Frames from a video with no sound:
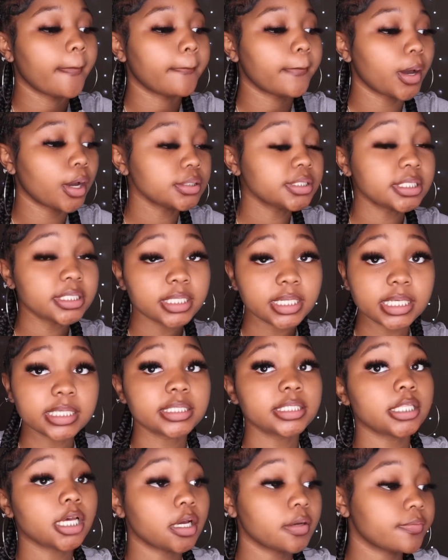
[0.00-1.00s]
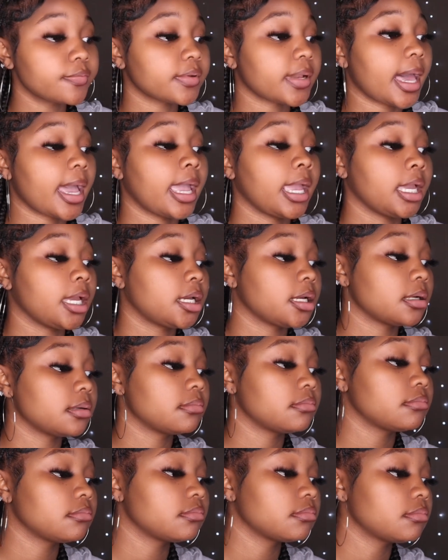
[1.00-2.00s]
most of this stuff, like
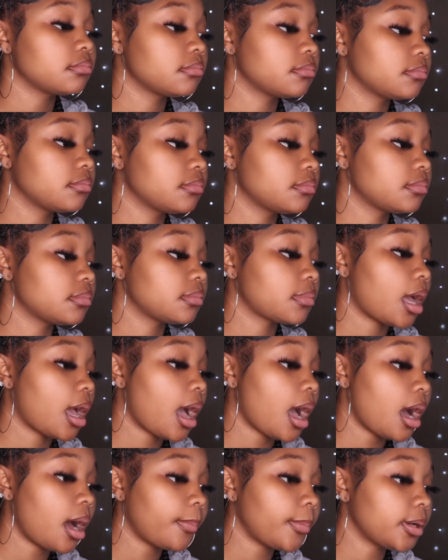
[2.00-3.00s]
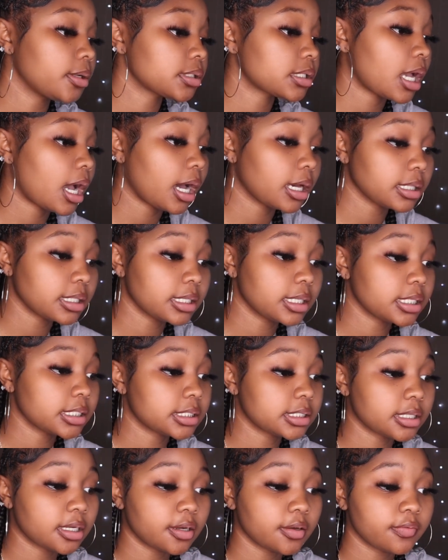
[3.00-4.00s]
almost all of this
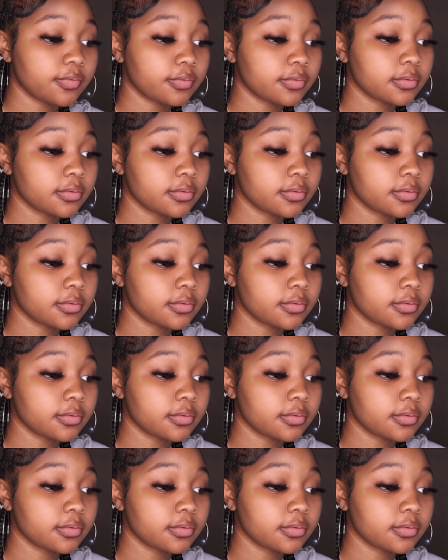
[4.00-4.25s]
stuff